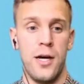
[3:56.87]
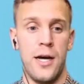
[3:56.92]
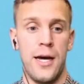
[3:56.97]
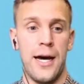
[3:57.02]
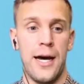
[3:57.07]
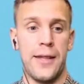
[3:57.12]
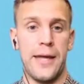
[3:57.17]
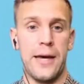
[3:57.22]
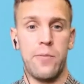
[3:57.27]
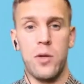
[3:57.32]

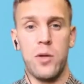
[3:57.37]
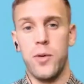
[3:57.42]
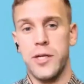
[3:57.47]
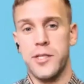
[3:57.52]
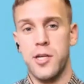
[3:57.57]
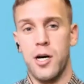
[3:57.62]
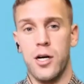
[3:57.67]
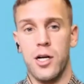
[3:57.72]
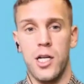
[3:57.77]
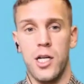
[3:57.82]
And then we might
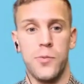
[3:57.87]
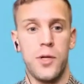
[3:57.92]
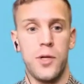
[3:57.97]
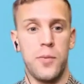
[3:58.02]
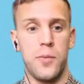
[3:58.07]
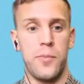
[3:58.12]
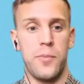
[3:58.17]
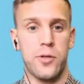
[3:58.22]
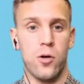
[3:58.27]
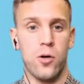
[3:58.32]
talk a little bit
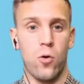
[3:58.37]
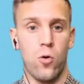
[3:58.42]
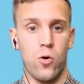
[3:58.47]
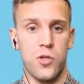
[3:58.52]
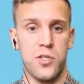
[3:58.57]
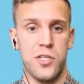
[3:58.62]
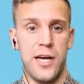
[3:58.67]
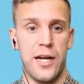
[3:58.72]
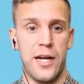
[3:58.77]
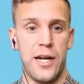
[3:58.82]
about the course
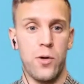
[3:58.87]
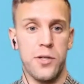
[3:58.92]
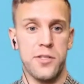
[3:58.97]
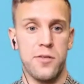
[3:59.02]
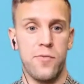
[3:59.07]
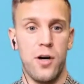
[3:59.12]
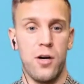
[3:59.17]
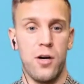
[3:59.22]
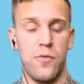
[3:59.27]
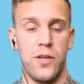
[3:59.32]
then and what's
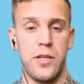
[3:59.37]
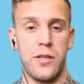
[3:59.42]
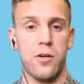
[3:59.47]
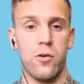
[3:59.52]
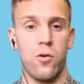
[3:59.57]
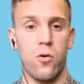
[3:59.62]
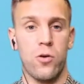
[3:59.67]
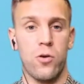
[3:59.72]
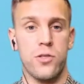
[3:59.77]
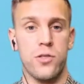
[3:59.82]
involved in the
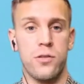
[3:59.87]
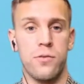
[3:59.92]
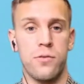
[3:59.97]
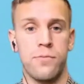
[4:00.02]
course.